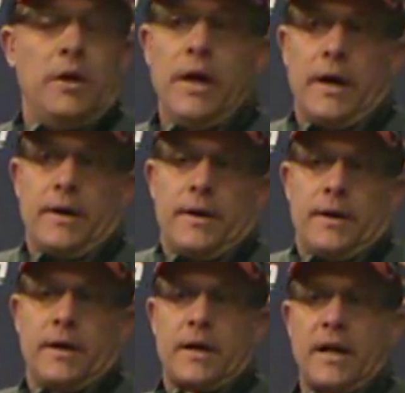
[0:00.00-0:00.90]
Or? Yeah,
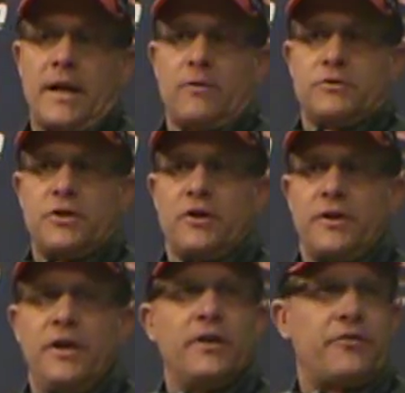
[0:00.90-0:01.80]
kind of like I was
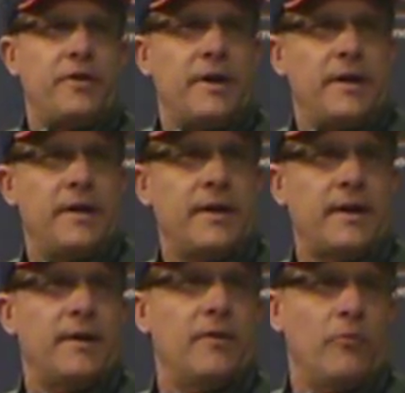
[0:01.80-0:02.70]
talking yesterday.
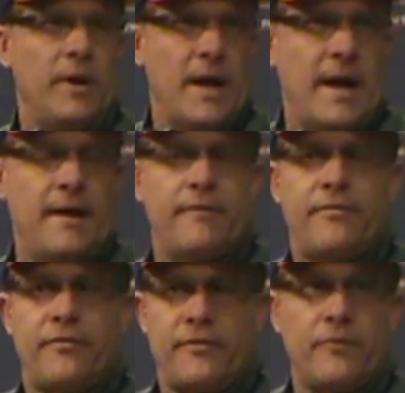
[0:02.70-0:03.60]
We've
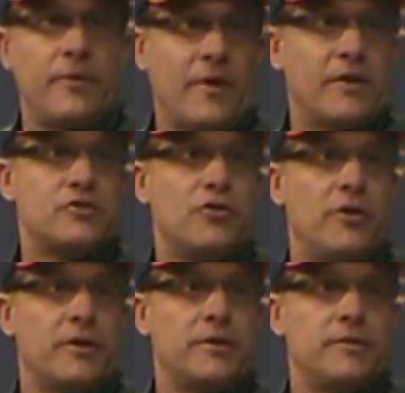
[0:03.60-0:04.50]
gotten
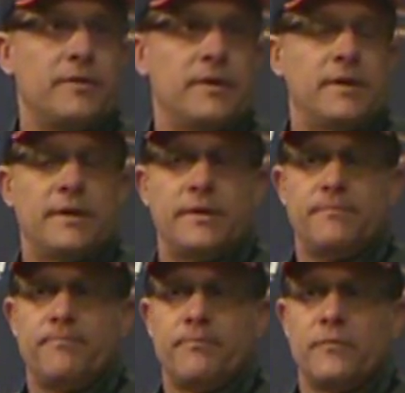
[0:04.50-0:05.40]
stronger.
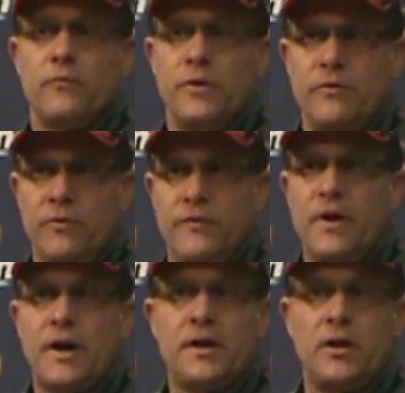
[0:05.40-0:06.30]
We've
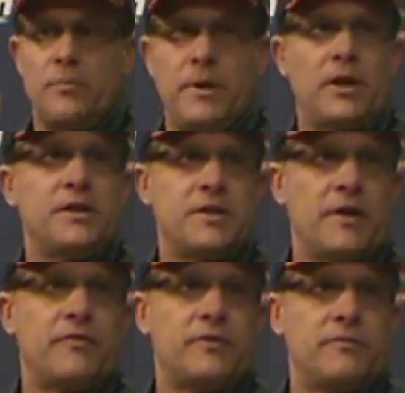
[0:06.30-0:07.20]
gotten a little mentally
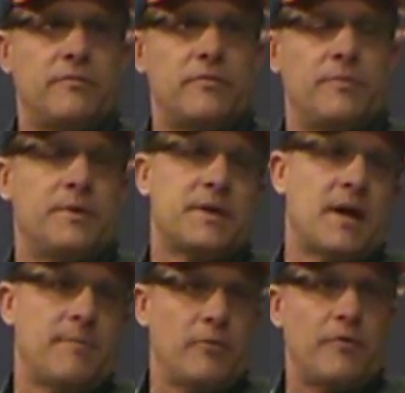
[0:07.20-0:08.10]
tougher from the
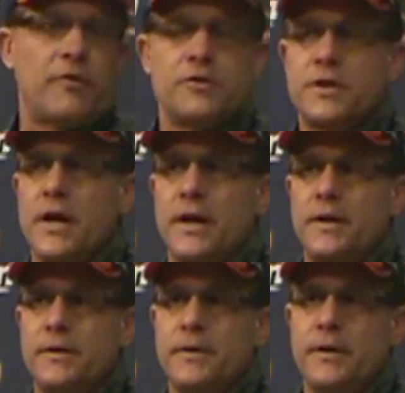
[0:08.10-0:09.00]
time when we first got
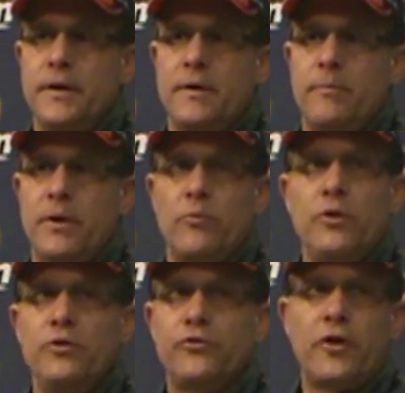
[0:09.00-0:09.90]
here. But
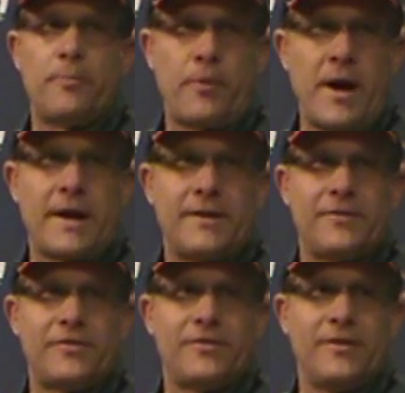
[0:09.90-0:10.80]
when you start
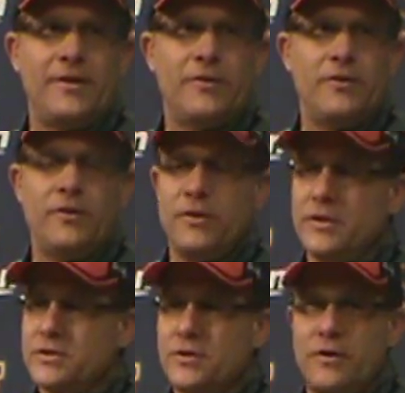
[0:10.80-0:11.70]
practice, you know, you
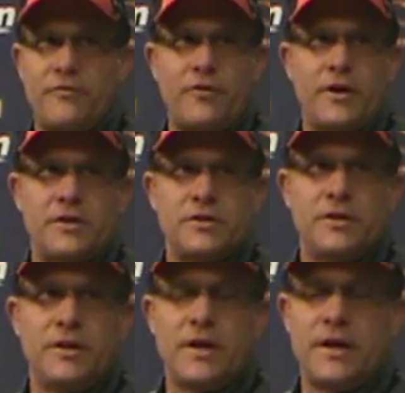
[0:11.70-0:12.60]
just start fresh,
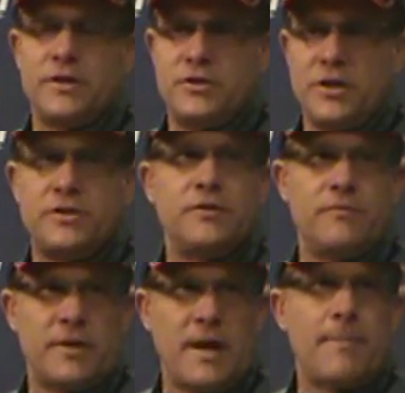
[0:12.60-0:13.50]
and you kind of judge
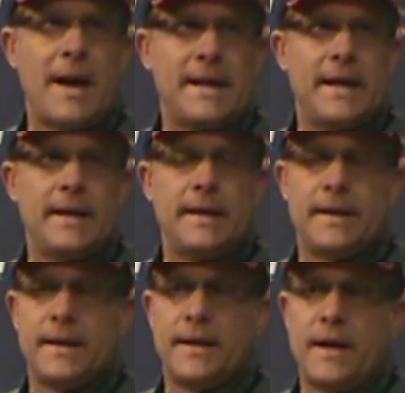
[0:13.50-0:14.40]
it day by day
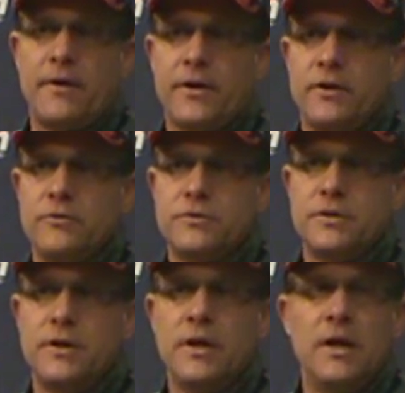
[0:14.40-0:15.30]
and how it goes.
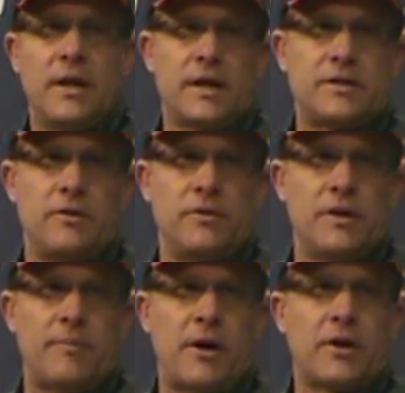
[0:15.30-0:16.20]
And like I told
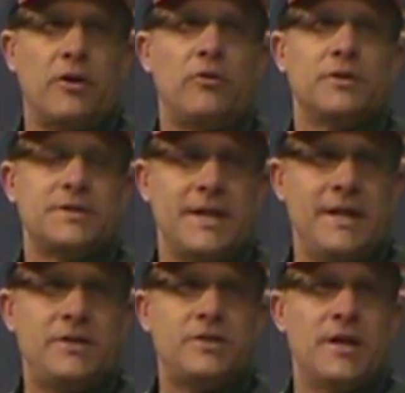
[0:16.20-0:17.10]
them, our goal is
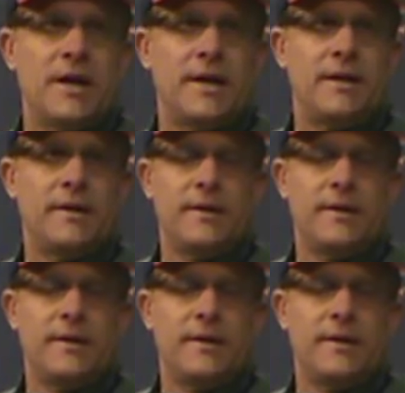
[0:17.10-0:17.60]
each day